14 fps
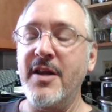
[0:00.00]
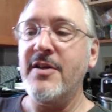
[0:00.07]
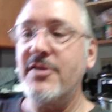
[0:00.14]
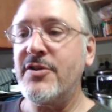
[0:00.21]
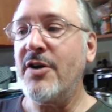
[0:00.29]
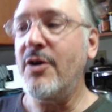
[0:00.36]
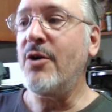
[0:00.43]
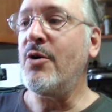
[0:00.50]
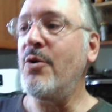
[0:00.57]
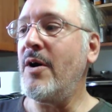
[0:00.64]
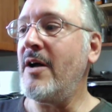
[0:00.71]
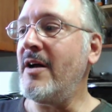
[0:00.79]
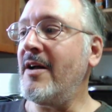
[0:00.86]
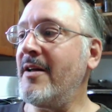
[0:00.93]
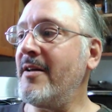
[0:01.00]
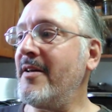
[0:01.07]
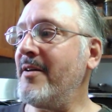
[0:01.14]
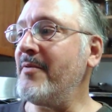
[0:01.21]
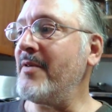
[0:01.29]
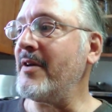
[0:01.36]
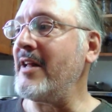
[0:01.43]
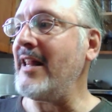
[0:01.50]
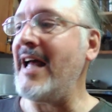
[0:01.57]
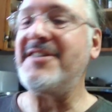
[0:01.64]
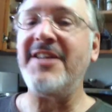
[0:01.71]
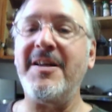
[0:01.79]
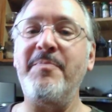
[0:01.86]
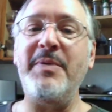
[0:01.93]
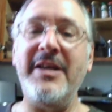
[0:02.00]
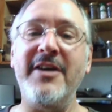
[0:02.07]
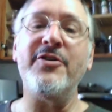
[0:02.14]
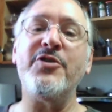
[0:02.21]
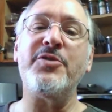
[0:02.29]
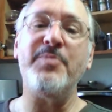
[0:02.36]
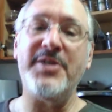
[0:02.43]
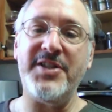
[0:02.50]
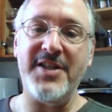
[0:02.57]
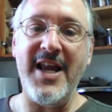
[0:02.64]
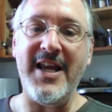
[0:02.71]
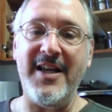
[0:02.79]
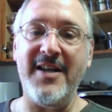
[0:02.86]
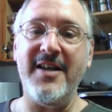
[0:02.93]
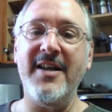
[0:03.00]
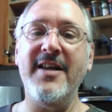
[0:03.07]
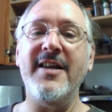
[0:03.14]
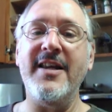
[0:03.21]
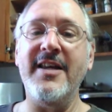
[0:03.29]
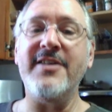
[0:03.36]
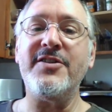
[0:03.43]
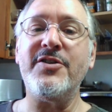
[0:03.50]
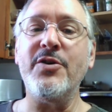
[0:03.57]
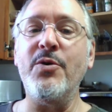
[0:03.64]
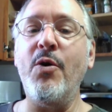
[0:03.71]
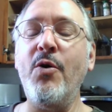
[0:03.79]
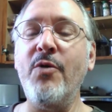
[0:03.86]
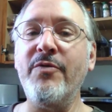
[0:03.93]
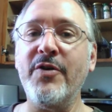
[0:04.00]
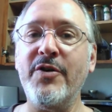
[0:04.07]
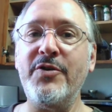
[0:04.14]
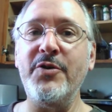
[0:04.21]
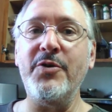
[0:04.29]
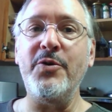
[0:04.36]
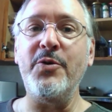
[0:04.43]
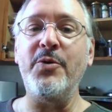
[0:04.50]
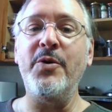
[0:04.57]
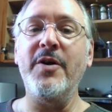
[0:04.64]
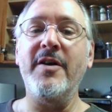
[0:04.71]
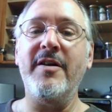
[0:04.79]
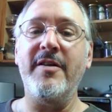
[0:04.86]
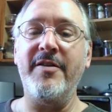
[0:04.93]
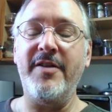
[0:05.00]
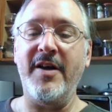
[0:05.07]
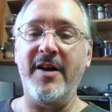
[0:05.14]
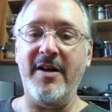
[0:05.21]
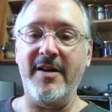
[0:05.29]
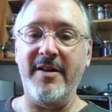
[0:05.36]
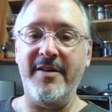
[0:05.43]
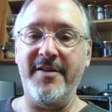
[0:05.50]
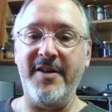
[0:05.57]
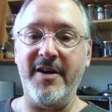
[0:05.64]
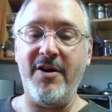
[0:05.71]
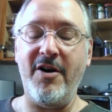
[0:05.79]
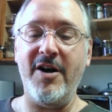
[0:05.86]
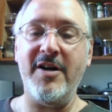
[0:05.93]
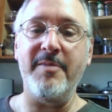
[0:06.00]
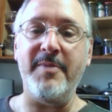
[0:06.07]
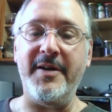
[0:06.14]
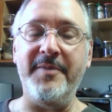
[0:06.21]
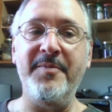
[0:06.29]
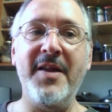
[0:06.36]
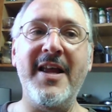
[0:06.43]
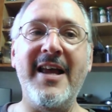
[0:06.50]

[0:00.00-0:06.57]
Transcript: So a classic beginner's mistake is to overdo the cardamom.